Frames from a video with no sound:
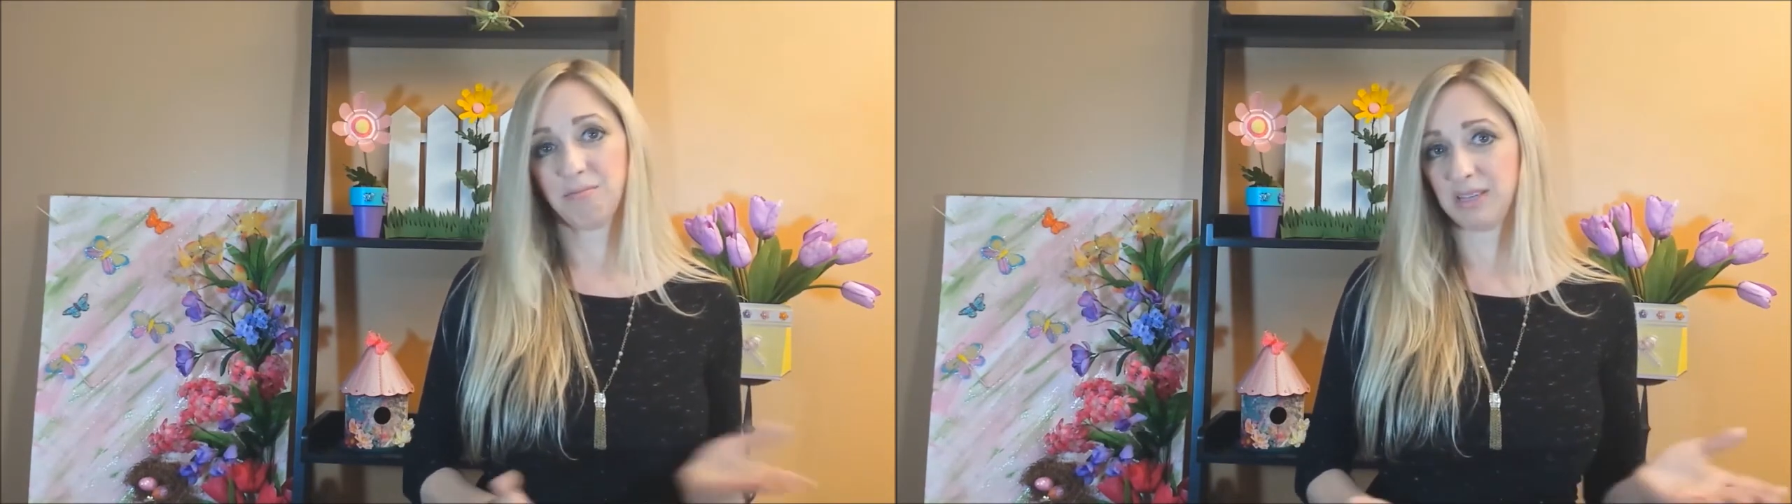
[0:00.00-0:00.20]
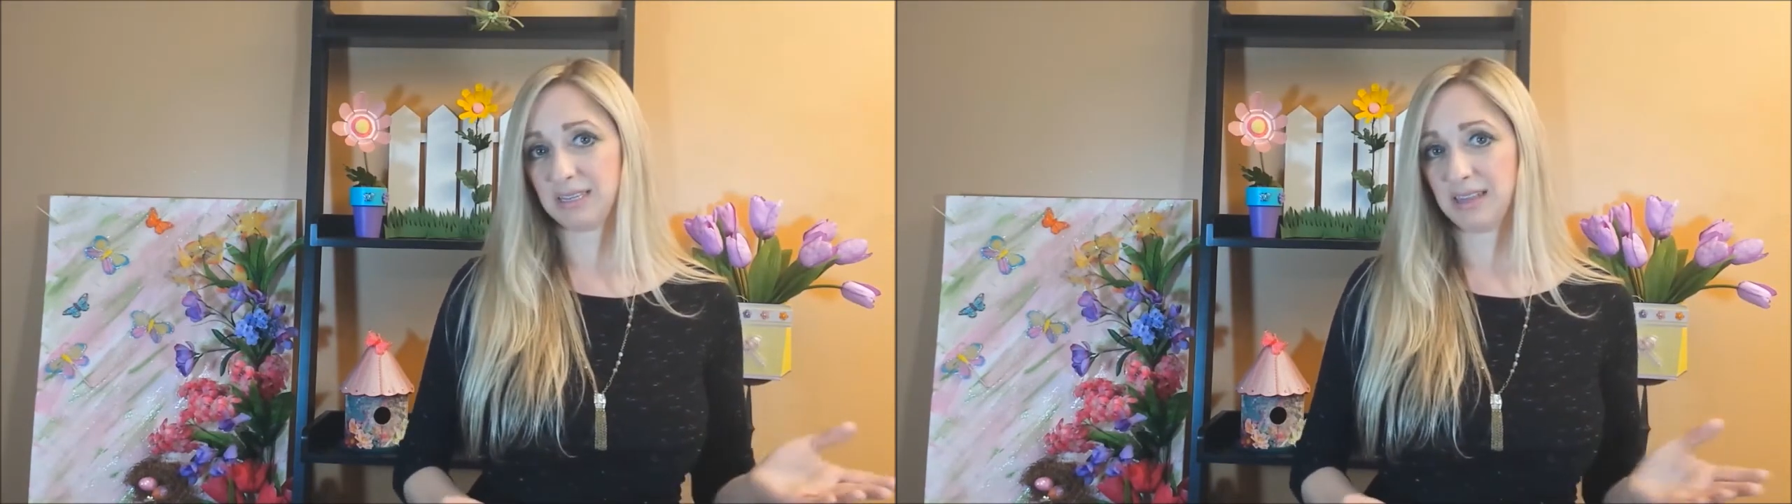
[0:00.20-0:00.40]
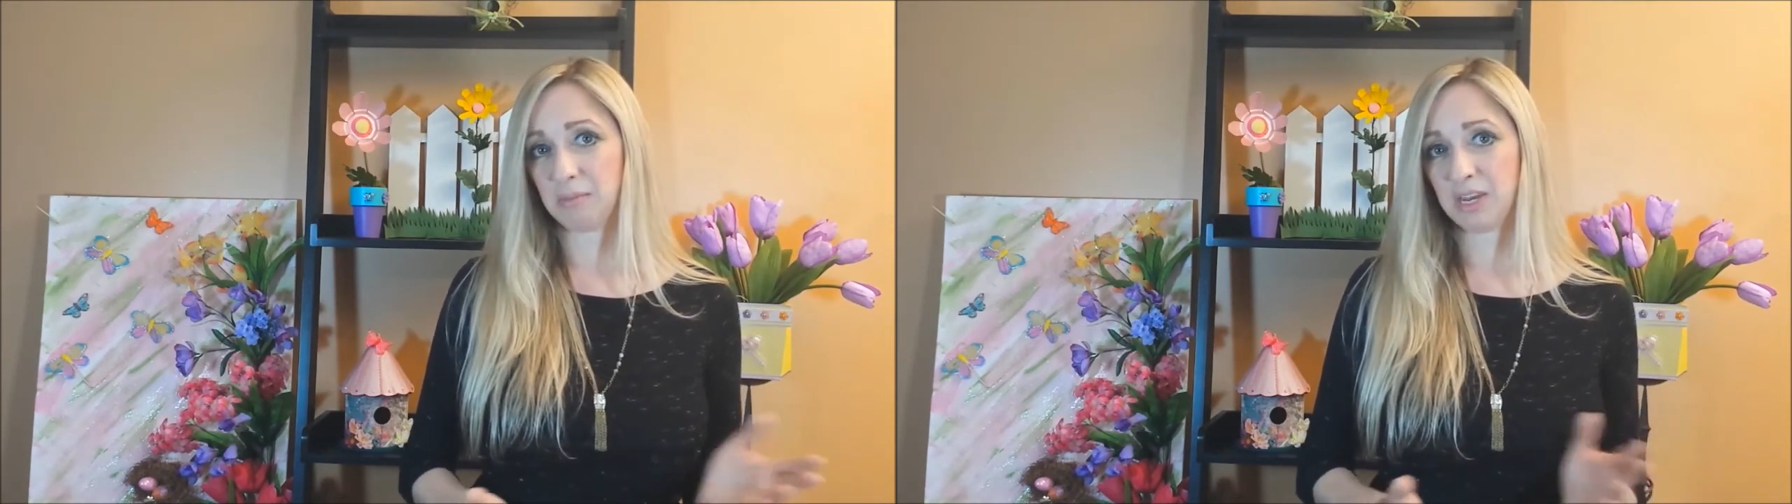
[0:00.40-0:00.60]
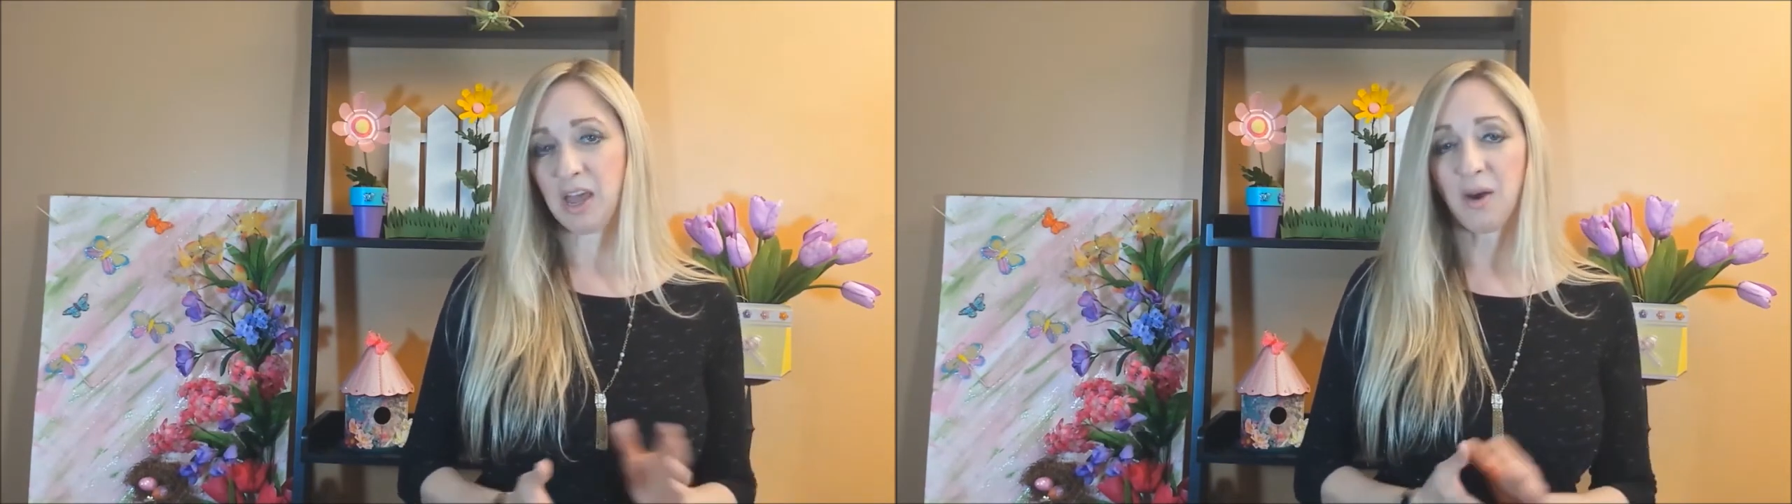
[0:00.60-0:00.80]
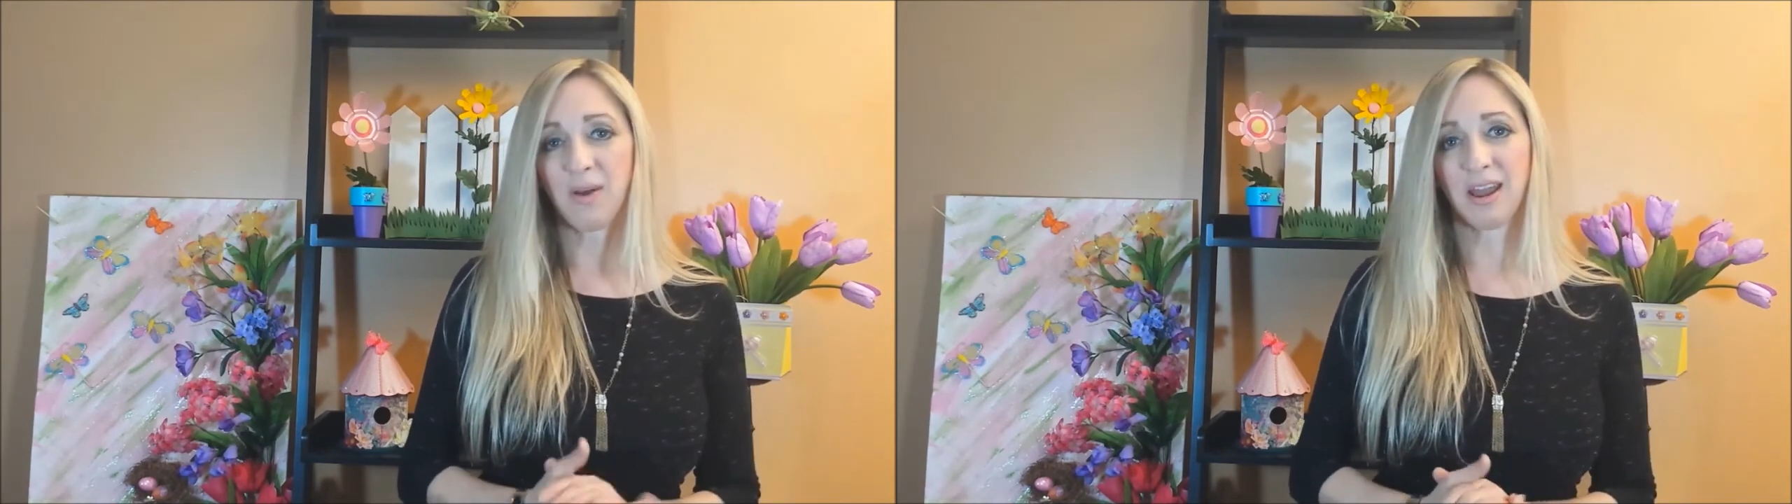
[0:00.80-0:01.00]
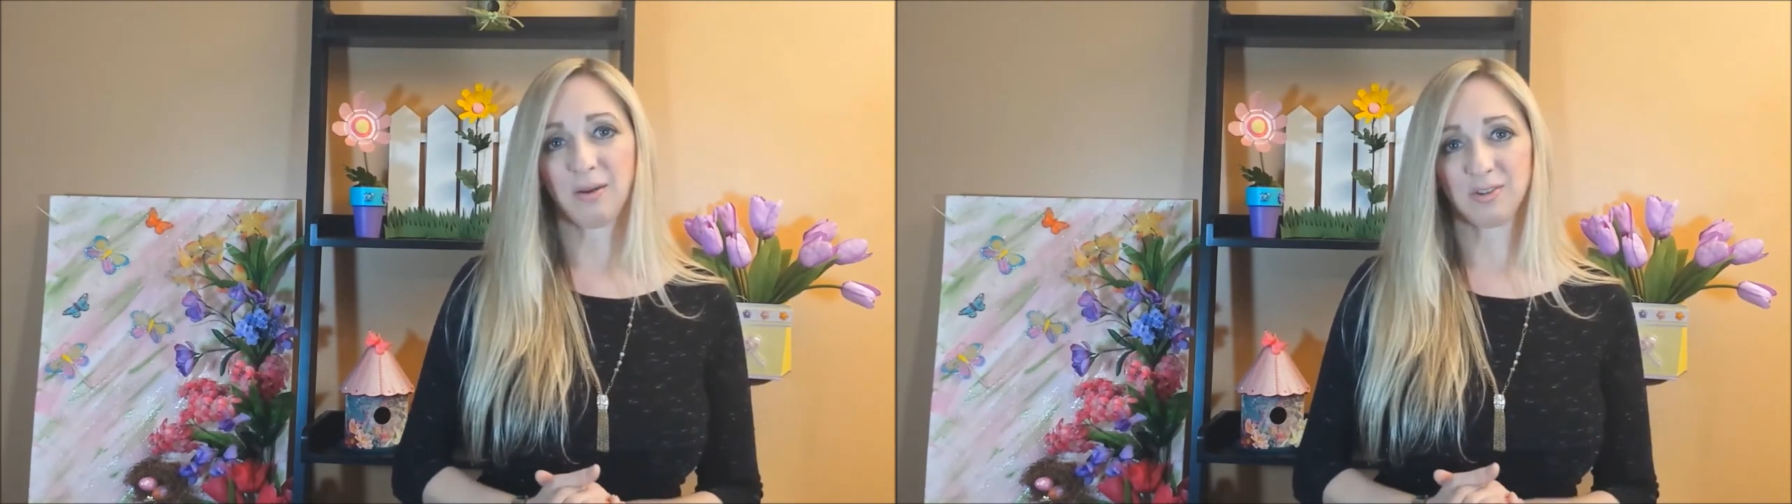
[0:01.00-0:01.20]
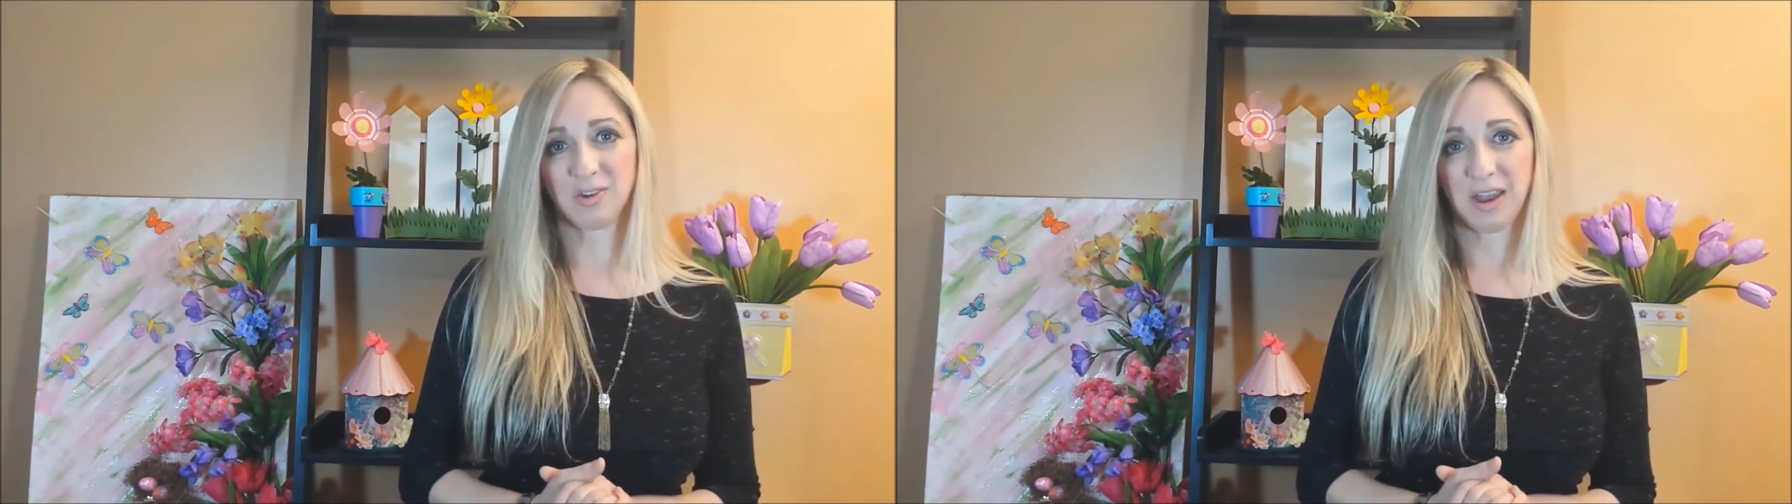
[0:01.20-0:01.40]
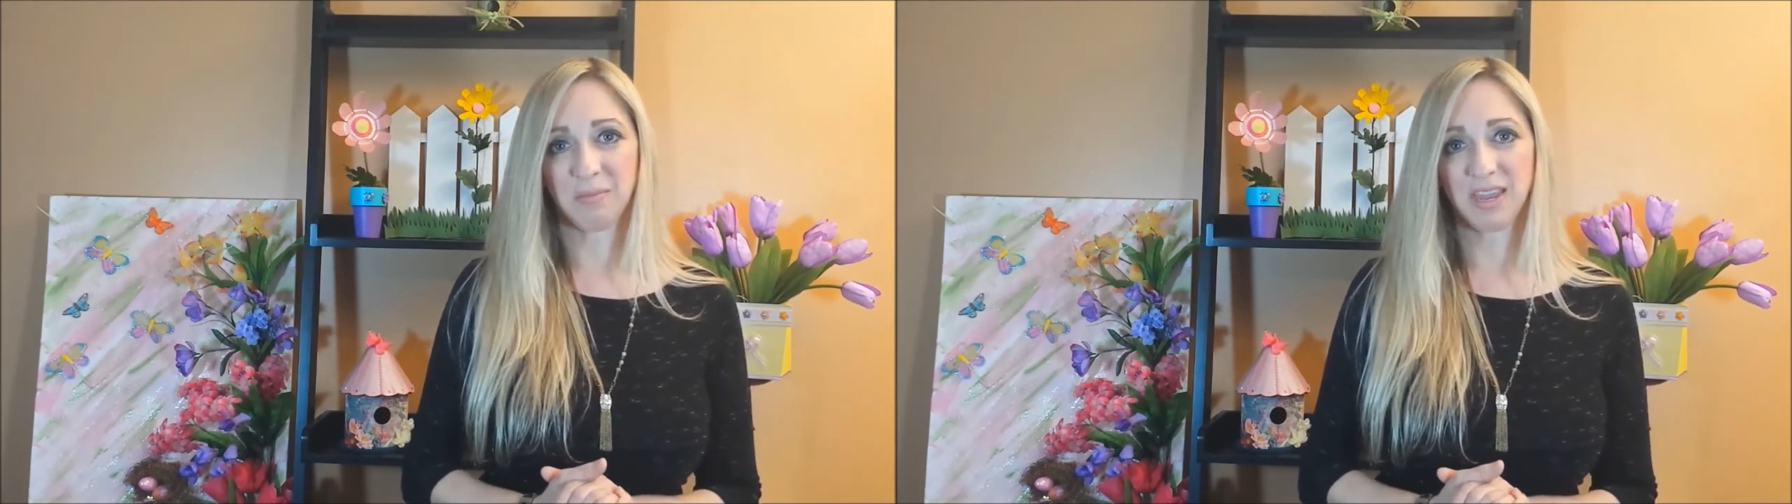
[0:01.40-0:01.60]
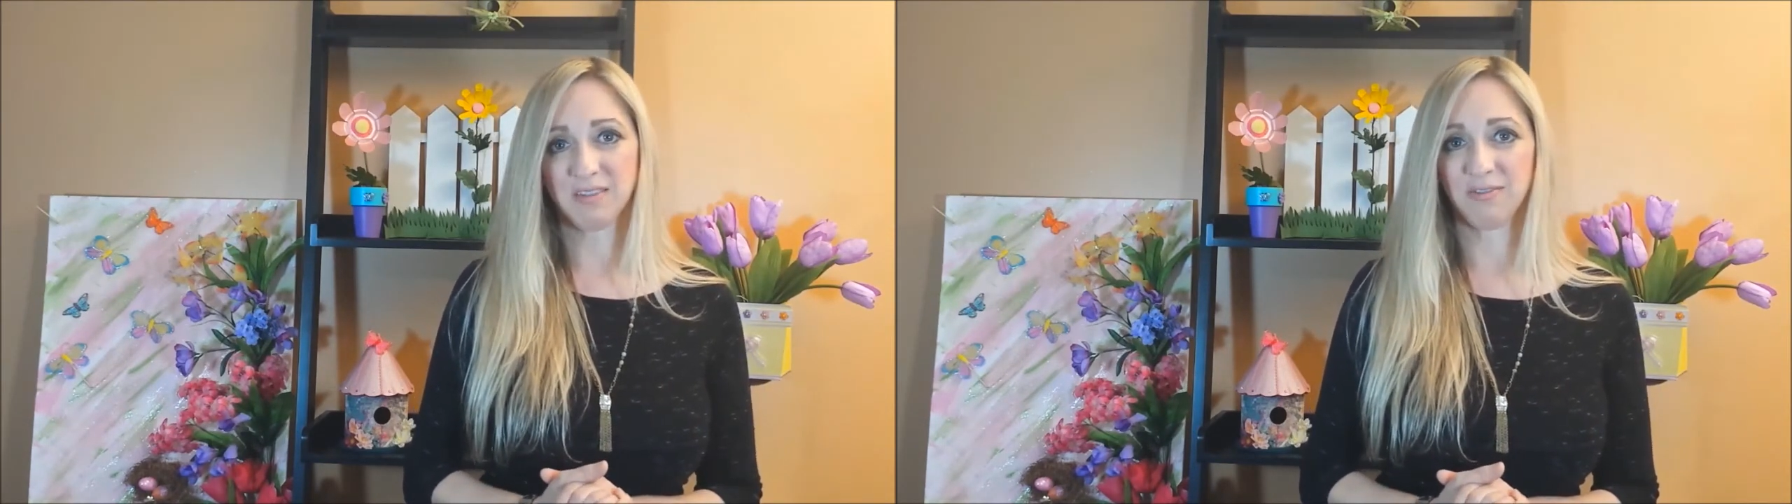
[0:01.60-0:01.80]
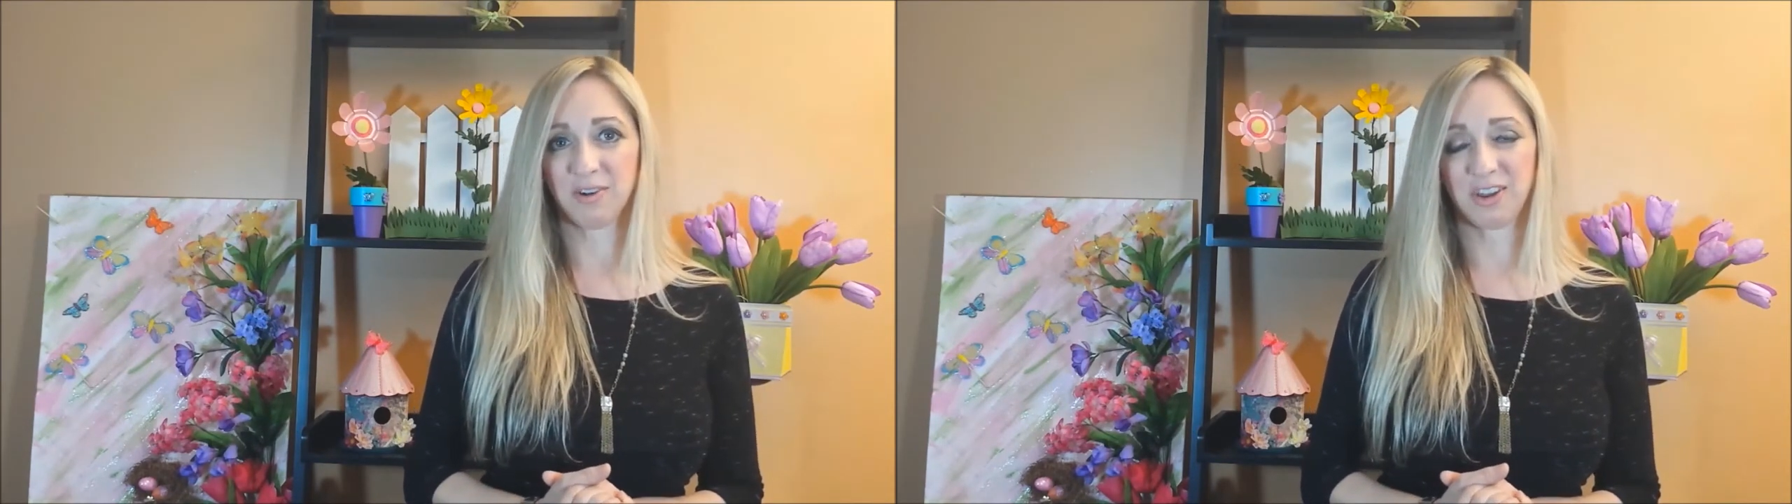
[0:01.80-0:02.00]
please let me know and I will try to make
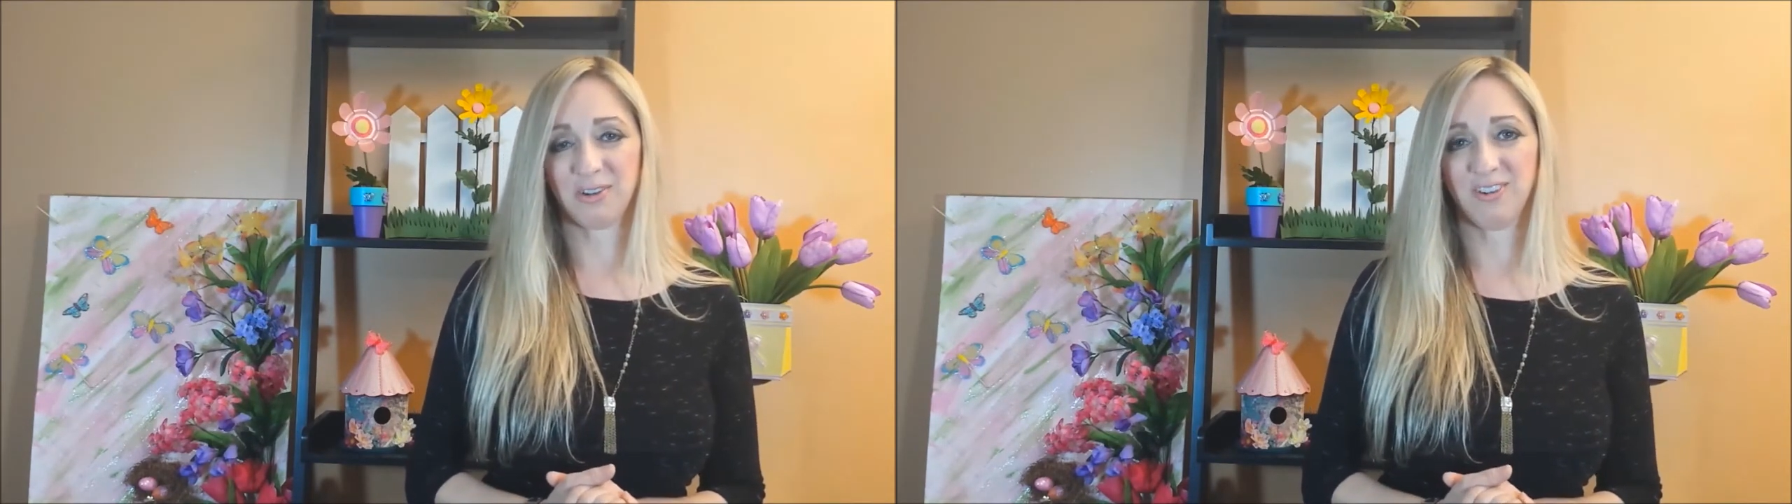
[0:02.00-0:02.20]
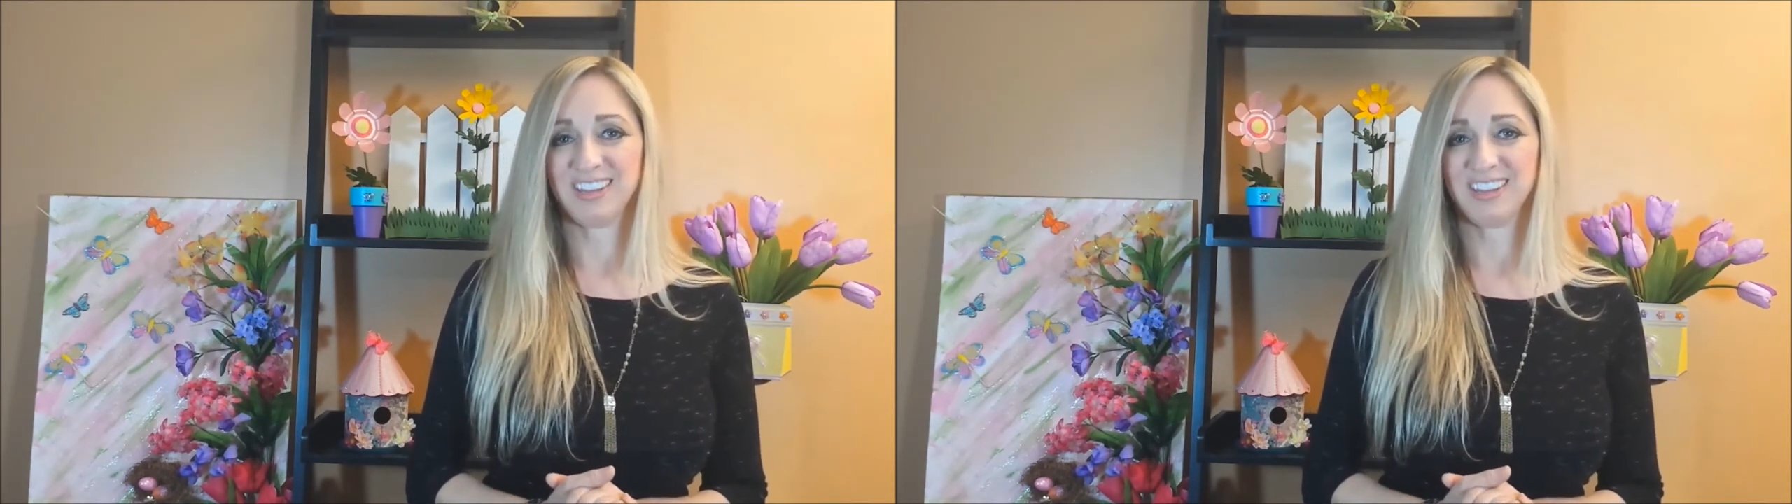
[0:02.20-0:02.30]
it for you.